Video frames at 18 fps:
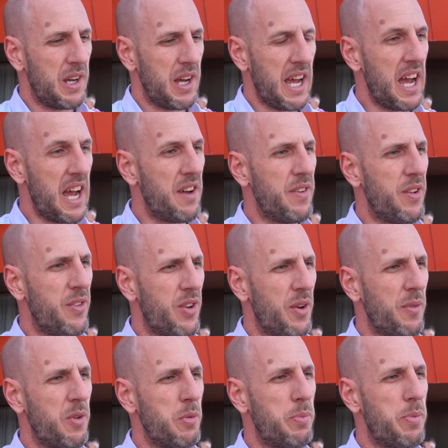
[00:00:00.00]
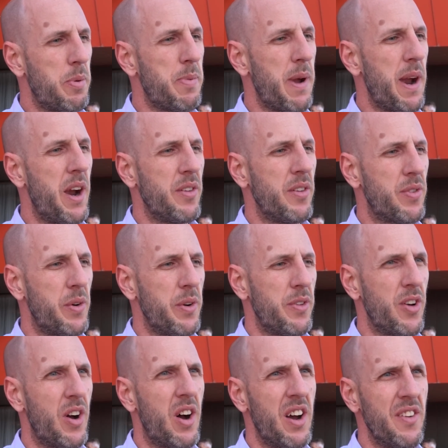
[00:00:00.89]
have in terms of preparing for
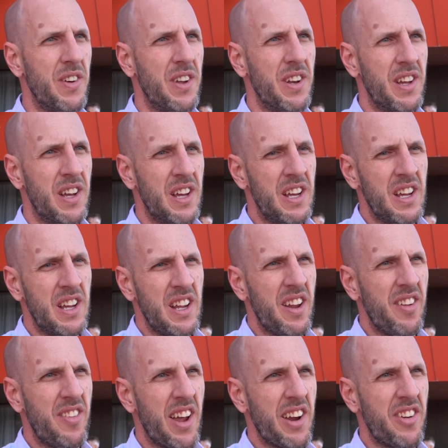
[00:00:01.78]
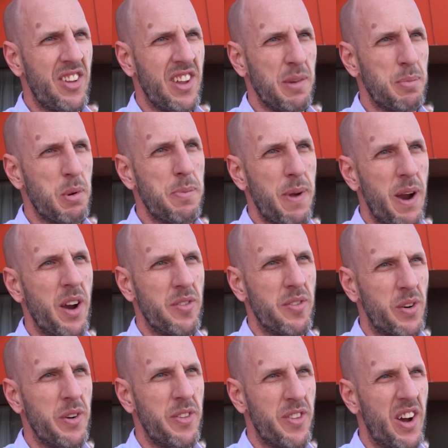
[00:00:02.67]
retirement is actually preparing
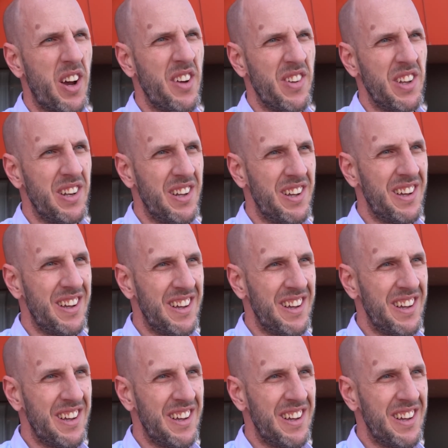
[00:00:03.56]
for retirement